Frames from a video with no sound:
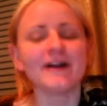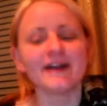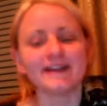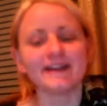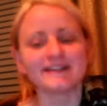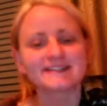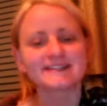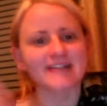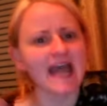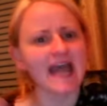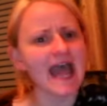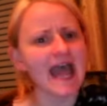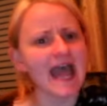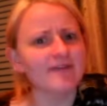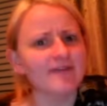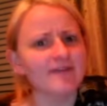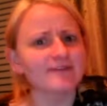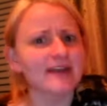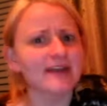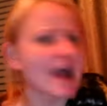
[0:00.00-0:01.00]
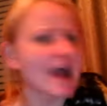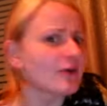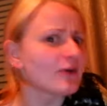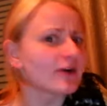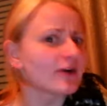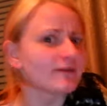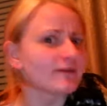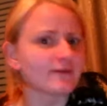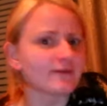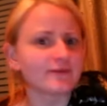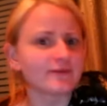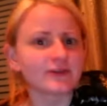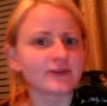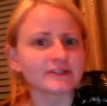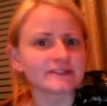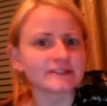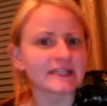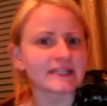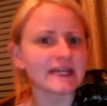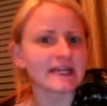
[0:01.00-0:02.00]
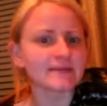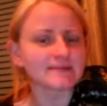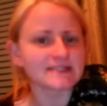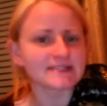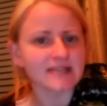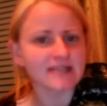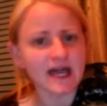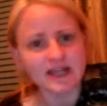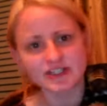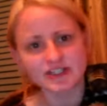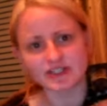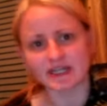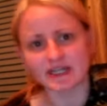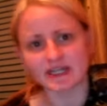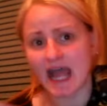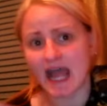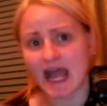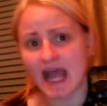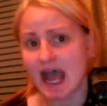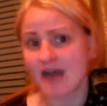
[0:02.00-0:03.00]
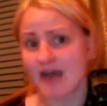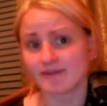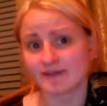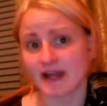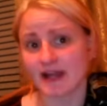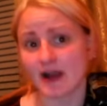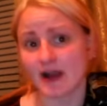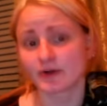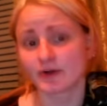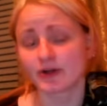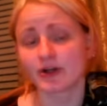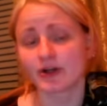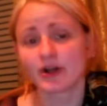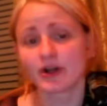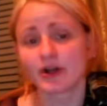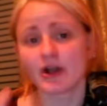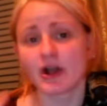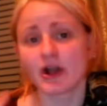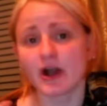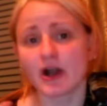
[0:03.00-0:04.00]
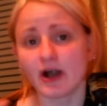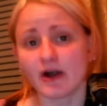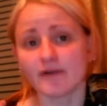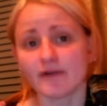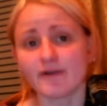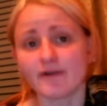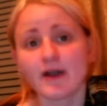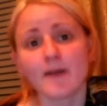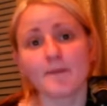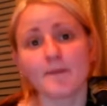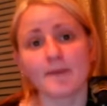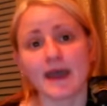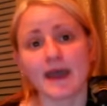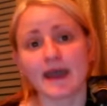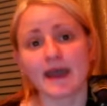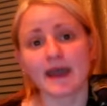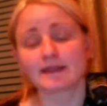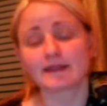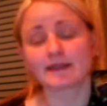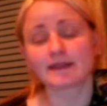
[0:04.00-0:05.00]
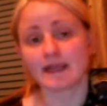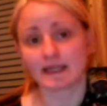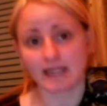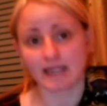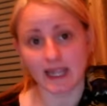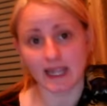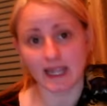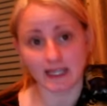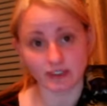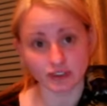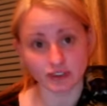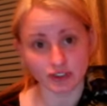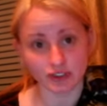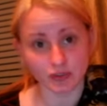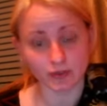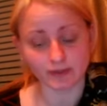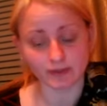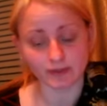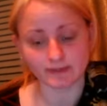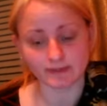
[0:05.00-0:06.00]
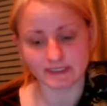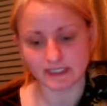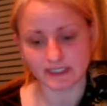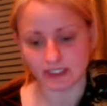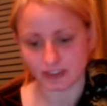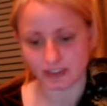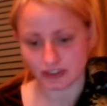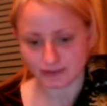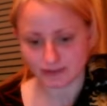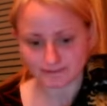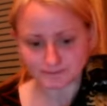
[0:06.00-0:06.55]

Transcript: And it's a half an hour of a foot and leg massage and then a half an hour of back, neck, and shoulder massage.